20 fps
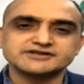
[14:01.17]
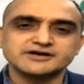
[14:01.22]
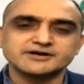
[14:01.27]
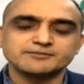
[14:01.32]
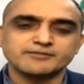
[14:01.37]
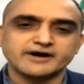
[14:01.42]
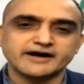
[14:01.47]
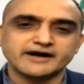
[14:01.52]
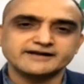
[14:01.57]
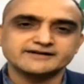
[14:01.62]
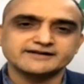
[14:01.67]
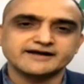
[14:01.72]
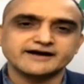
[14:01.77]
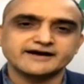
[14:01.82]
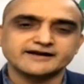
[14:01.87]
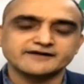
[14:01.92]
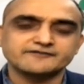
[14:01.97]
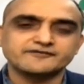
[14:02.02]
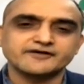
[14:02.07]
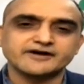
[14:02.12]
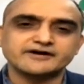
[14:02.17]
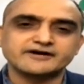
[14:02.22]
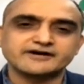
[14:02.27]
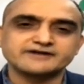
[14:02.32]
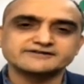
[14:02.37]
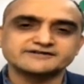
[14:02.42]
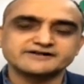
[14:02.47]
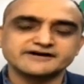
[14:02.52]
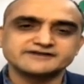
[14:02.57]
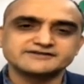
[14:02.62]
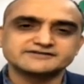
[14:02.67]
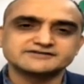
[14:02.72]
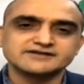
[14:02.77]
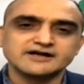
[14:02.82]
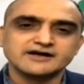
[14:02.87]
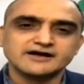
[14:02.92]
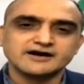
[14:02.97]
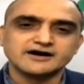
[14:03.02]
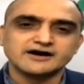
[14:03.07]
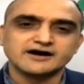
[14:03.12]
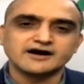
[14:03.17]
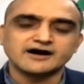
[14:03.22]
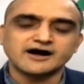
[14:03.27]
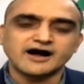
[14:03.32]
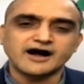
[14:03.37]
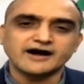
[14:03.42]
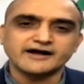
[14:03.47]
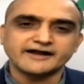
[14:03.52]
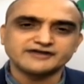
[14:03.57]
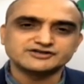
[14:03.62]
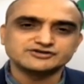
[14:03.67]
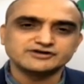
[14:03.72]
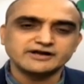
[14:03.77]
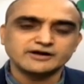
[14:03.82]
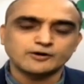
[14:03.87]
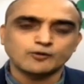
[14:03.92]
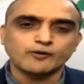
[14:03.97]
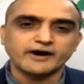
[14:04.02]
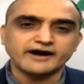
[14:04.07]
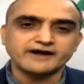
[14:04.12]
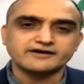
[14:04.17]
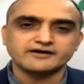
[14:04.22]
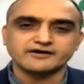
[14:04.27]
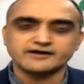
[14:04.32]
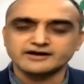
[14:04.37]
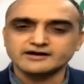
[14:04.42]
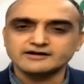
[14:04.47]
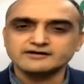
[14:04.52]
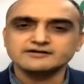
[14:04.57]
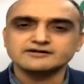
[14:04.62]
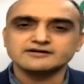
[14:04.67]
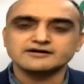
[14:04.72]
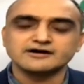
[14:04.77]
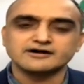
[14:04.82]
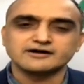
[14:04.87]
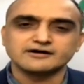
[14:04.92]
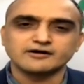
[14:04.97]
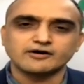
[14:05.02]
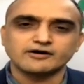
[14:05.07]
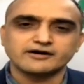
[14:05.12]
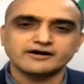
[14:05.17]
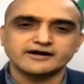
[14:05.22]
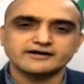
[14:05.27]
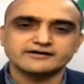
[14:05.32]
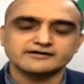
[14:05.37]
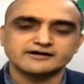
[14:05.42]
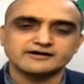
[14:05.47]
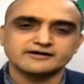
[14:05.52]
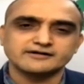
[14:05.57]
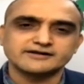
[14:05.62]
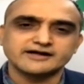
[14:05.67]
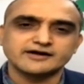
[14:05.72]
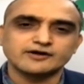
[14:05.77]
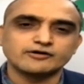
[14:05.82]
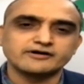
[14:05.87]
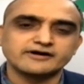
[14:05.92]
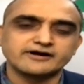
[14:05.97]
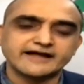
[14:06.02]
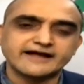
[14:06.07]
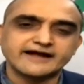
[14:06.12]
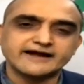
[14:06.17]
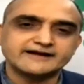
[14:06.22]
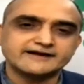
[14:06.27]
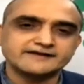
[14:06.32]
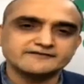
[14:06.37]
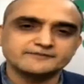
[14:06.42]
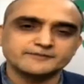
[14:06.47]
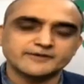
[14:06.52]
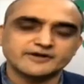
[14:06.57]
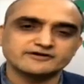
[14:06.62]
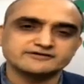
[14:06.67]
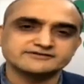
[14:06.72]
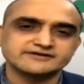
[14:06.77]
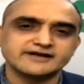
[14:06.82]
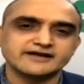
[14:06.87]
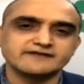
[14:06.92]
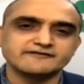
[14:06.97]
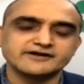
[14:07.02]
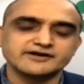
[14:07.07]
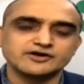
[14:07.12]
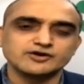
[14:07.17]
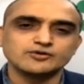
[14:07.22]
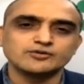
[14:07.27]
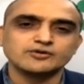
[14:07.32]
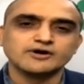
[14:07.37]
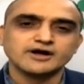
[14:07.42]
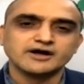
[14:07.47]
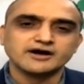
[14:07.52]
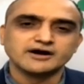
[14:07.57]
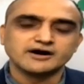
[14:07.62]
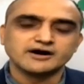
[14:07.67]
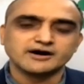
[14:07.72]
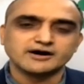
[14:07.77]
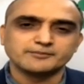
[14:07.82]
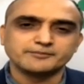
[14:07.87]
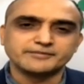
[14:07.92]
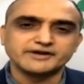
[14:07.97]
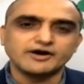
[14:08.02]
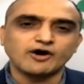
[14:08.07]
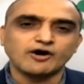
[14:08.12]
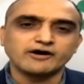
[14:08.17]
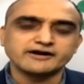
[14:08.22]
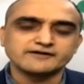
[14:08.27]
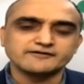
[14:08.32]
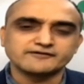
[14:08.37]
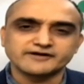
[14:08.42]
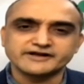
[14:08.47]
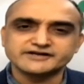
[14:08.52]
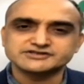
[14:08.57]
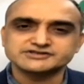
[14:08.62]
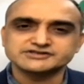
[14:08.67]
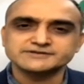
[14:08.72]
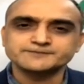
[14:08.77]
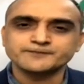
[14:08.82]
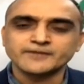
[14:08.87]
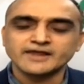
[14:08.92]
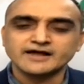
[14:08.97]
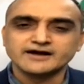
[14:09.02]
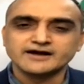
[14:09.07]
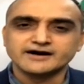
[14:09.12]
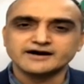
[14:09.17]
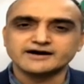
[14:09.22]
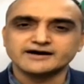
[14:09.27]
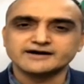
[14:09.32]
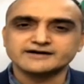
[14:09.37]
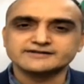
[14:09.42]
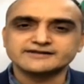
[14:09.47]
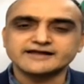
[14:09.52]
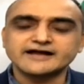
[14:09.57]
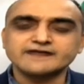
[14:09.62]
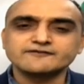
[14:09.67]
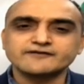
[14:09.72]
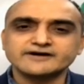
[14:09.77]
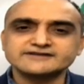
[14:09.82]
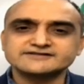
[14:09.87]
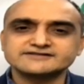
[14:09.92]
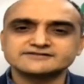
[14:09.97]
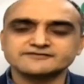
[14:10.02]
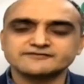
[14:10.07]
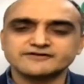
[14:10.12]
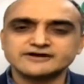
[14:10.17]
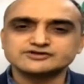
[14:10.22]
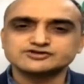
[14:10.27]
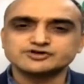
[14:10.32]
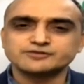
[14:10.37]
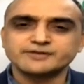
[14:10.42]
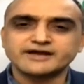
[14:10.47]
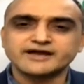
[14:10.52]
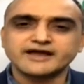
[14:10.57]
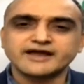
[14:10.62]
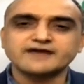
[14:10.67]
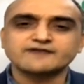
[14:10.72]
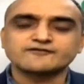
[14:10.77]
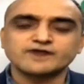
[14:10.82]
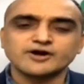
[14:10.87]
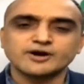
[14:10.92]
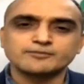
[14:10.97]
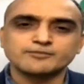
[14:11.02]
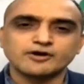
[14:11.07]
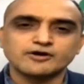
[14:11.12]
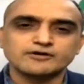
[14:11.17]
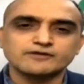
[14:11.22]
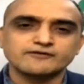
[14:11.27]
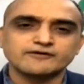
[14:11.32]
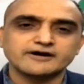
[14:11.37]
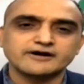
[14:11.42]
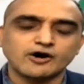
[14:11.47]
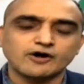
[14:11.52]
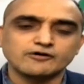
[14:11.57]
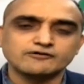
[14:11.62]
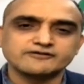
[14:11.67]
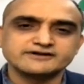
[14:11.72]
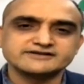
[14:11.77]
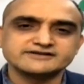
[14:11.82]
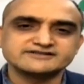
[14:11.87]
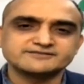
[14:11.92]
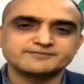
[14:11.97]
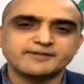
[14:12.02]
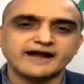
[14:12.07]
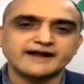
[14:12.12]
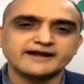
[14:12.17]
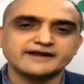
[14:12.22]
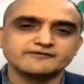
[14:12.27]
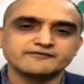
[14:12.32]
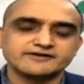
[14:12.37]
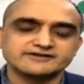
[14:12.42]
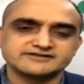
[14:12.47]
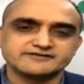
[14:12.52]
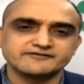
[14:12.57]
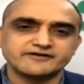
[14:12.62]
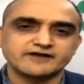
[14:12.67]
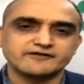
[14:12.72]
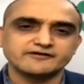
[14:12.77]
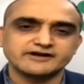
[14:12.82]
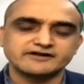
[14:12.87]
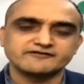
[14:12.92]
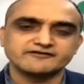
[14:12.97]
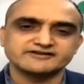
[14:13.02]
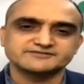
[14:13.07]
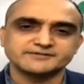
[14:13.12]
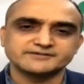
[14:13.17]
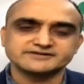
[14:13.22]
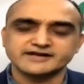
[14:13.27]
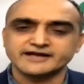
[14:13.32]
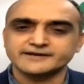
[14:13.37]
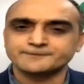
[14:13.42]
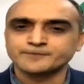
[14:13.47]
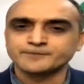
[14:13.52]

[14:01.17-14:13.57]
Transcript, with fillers: mind that if interest rates are actually quite real or are, they're not negative because they're giving you beyond inflation then once one should be careful about one, how one is planning one's equity investments like